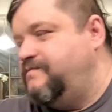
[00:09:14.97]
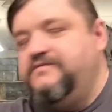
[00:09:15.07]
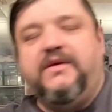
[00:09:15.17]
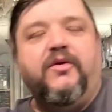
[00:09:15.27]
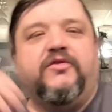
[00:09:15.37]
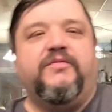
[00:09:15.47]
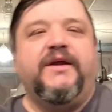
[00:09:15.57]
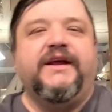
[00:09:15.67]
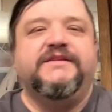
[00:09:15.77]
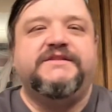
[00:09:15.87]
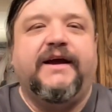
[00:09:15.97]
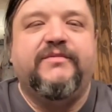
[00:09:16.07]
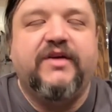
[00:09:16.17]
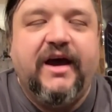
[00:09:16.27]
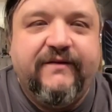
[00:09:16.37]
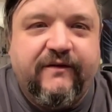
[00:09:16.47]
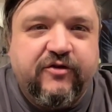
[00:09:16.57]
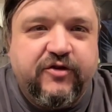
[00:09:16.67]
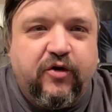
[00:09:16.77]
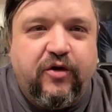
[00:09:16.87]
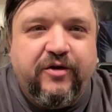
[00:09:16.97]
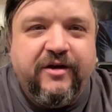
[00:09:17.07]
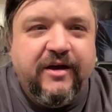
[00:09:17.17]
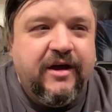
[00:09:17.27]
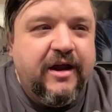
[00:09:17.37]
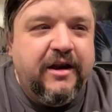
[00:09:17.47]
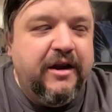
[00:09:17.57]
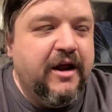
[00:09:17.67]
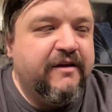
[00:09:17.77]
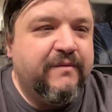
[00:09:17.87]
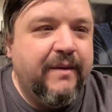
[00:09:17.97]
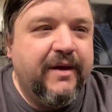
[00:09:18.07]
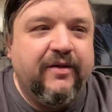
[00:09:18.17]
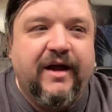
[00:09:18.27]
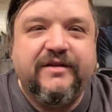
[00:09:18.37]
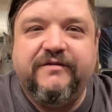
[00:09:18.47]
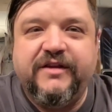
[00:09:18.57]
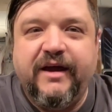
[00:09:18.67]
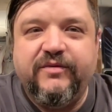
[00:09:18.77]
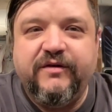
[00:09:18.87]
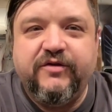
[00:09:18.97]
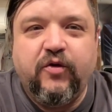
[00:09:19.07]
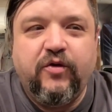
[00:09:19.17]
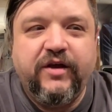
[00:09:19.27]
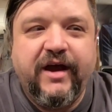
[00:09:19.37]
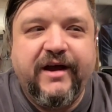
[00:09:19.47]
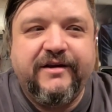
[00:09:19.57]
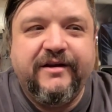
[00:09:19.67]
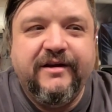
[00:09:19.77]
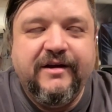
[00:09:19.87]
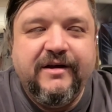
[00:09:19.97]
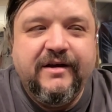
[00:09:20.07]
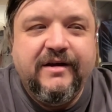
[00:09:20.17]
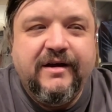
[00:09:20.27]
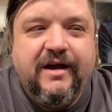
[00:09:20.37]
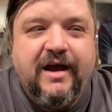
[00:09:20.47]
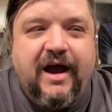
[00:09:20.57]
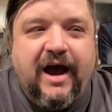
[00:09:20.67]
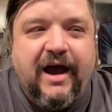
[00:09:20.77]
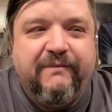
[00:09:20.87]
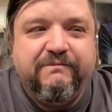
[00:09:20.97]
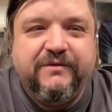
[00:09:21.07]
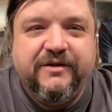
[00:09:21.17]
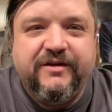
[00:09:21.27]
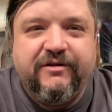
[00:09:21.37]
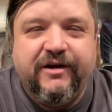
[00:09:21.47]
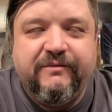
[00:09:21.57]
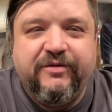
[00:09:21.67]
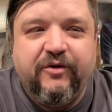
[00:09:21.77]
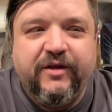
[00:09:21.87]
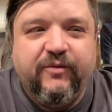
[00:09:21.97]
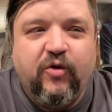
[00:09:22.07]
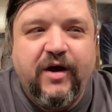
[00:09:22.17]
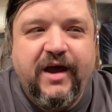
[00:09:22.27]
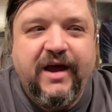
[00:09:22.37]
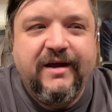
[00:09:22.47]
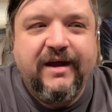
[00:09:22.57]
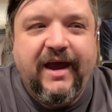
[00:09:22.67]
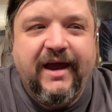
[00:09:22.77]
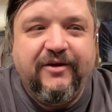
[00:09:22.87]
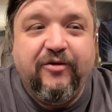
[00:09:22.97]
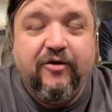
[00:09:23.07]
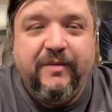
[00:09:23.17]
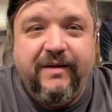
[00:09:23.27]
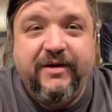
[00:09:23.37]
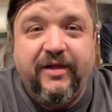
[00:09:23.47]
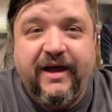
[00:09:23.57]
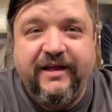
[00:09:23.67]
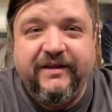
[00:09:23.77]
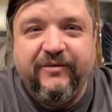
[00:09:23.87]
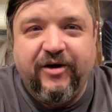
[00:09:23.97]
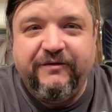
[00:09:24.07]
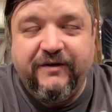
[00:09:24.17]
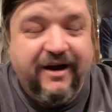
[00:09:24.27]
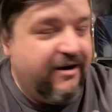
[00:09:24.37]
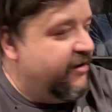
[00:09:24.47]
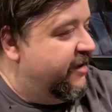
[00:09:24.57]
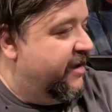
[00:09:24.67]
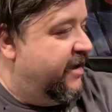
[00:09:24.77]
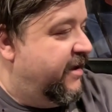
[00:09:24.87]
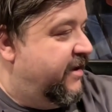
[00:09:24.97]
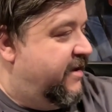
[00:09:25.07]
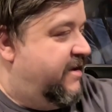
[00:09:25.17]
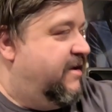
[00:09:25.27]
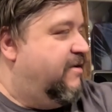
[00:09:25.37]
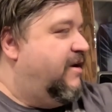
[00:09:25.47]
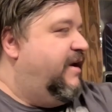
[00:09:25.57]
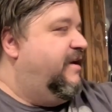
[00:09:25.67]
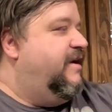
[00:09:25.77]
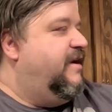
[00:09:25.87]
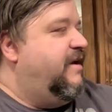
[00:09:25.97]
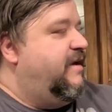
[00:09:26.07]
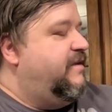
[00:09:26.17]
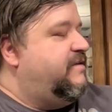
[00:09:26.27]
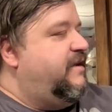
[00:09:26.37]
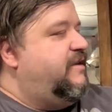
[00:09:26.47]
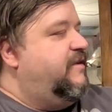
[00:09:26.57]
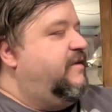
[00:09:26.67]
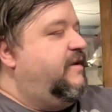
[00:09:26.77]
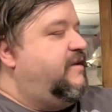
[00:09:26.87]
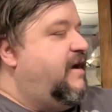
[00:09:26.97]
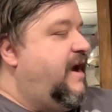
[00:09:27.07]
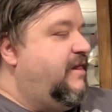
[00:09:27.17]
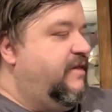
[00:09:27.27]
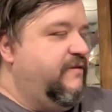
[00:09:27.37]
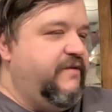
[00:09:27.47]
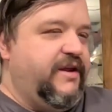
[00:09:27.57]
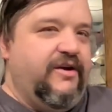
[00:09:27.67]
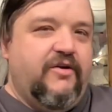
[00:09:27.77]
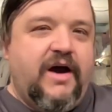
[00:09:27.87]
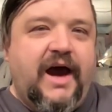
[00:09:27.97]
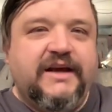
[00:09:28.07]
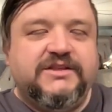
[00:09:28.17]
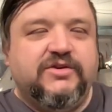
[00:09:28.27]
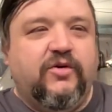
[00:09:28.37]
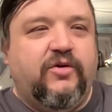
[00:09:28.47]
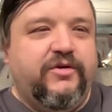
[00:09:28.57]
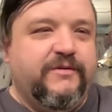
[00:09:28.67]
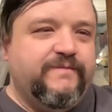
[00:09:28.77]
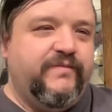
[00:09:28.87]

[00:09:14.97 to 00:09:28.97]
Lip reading: the most money in stamps I have ever sold. None of my big lots of stamps have sold yet. I'm considering throwing them away and or maybe lighting them on fire. All right, let's get to the title of the video. I sold